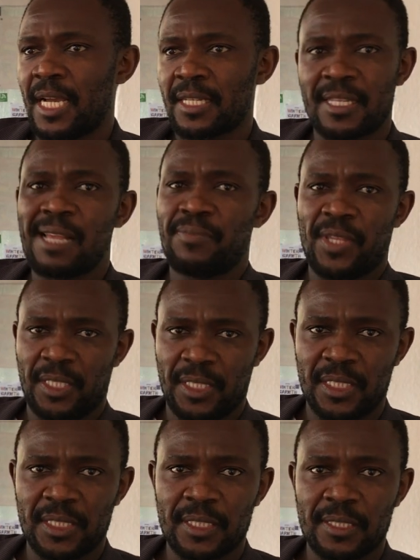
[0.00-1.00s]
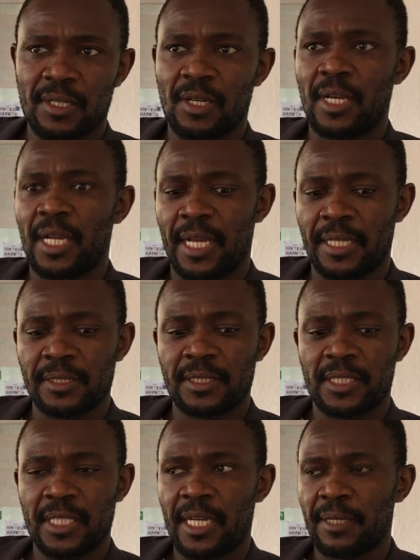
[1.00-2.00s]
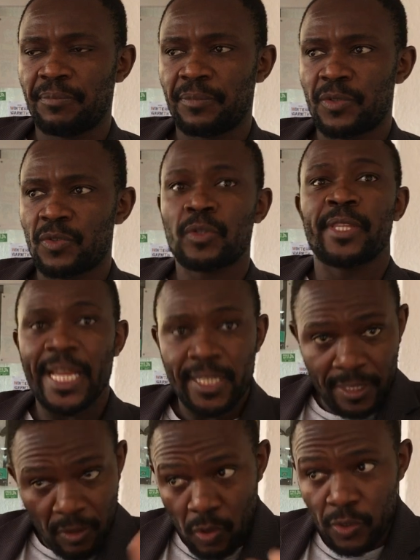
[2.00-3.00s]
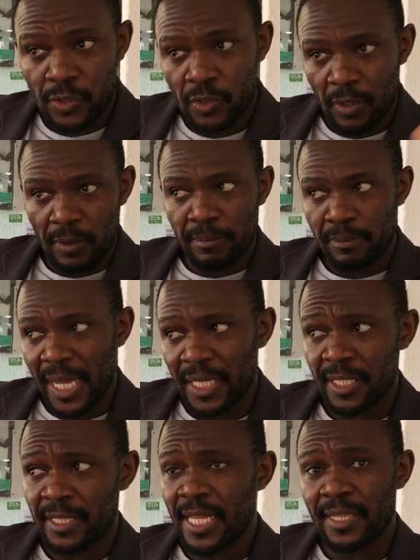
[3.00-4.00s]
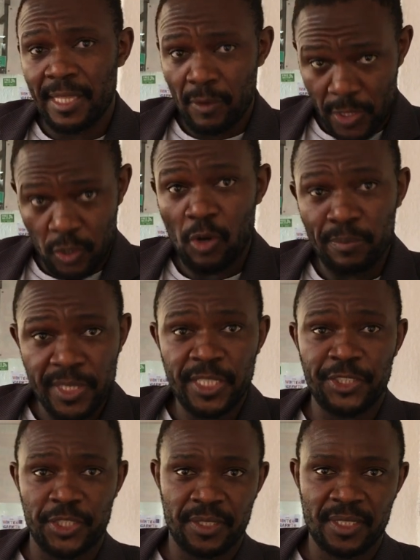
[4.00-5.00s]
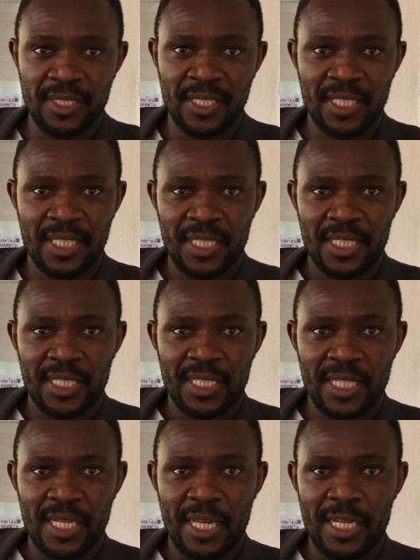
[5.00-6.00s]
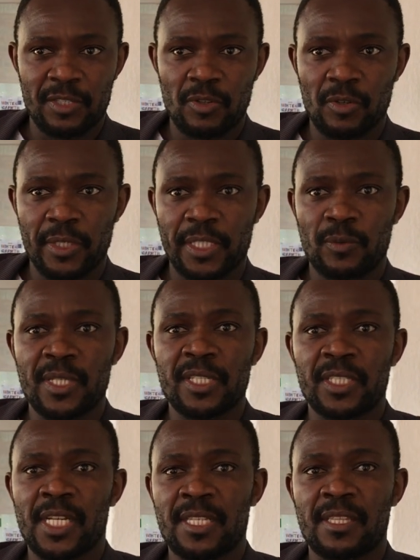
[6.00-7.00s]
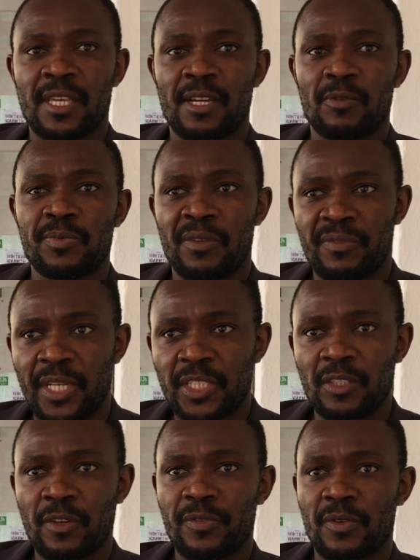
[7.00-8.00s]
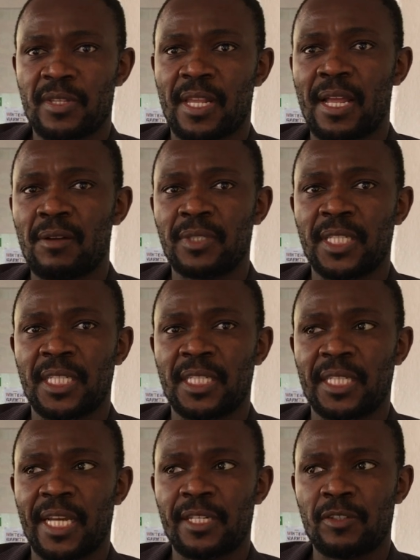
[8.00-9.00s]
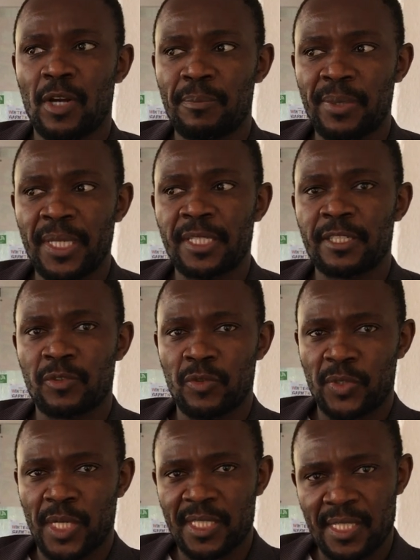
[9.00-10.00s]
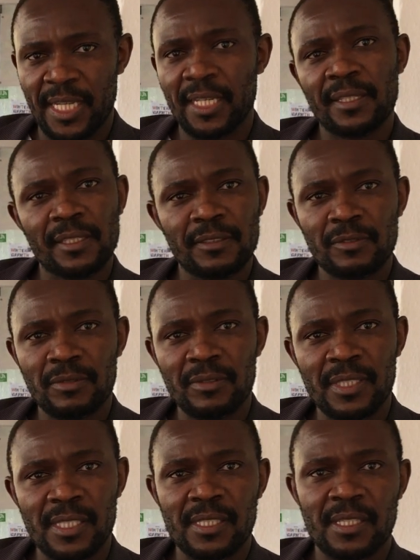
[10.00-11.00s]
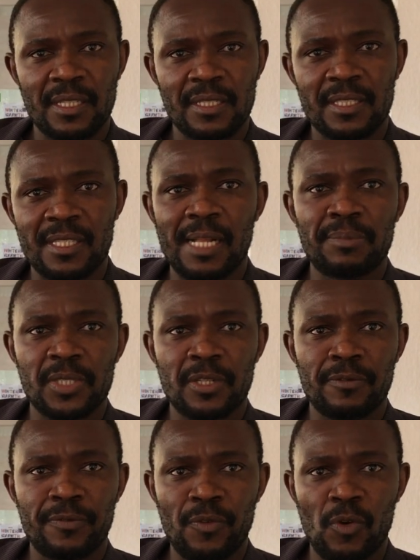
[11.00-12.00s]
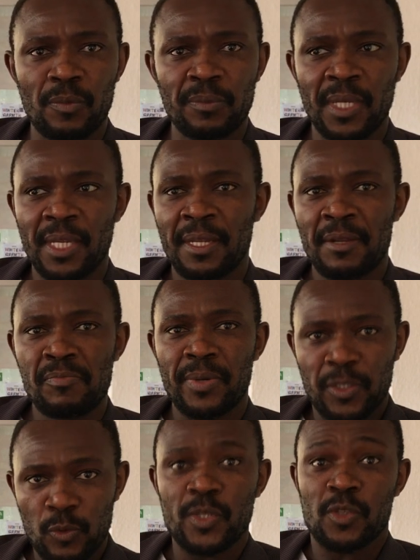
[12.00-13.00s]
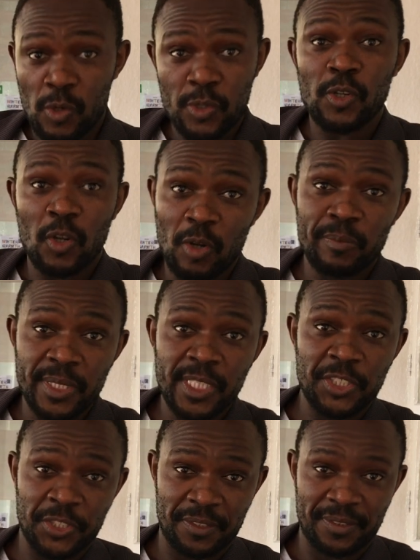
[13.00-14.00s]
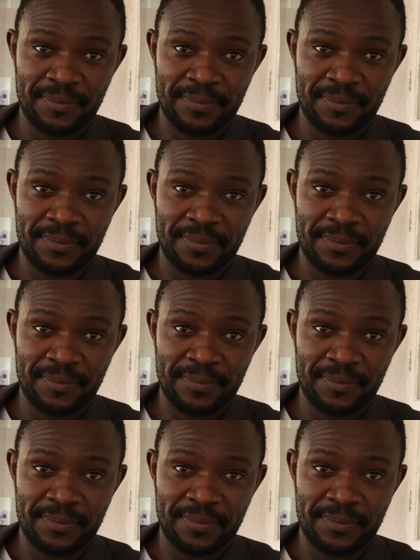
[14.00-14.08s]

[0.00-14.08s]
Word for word: something, you know, and um, so that also meant that there was competition. Mm. Uh, so it wasn't just the observation of your surrounding and your ability to translate that into this sculptural form, but it was also competition.